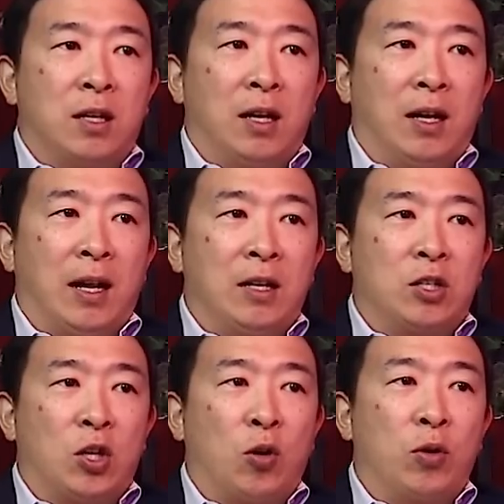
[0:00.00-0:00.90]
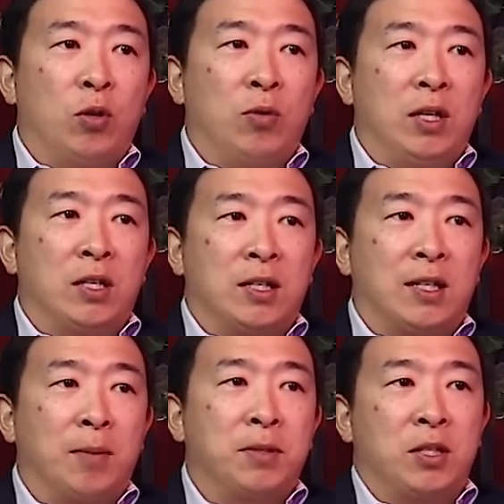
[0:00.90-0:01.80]
uh, and so you need to
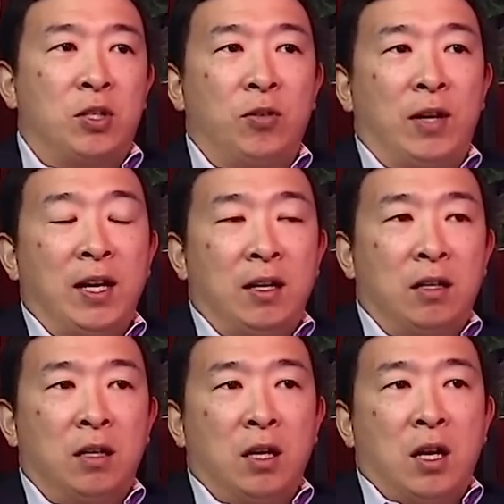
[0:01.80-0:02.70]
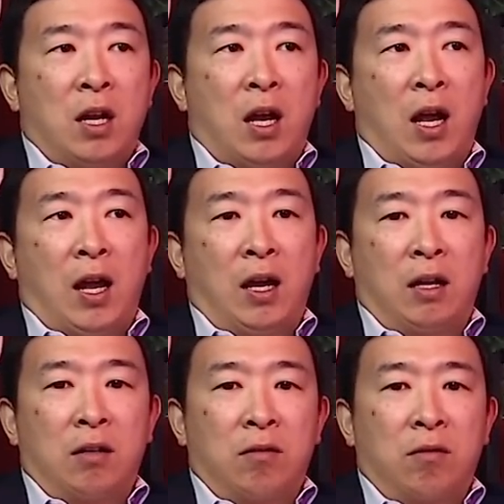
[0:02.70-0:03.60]
substitute in
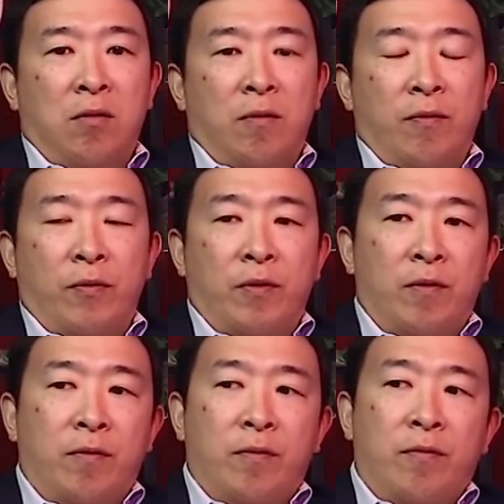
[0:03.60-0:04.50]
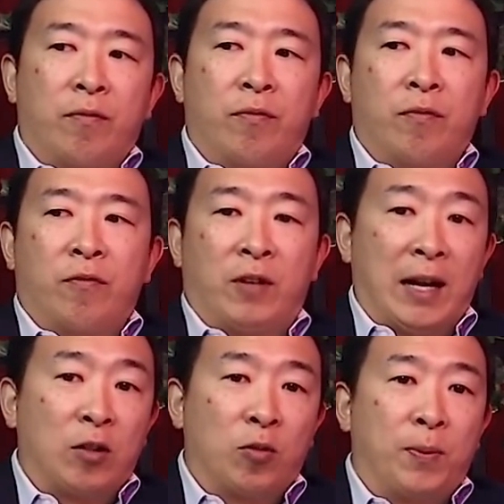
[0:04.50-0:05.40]
uh,
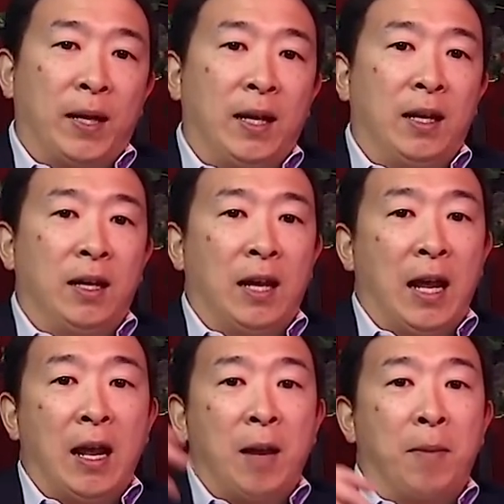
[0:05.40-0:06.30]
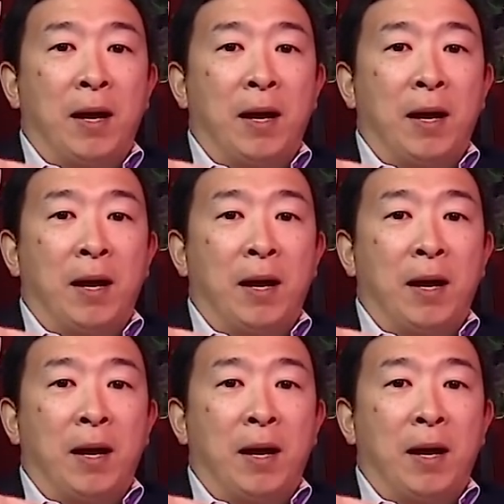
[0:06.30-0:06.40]
philanthropy. In my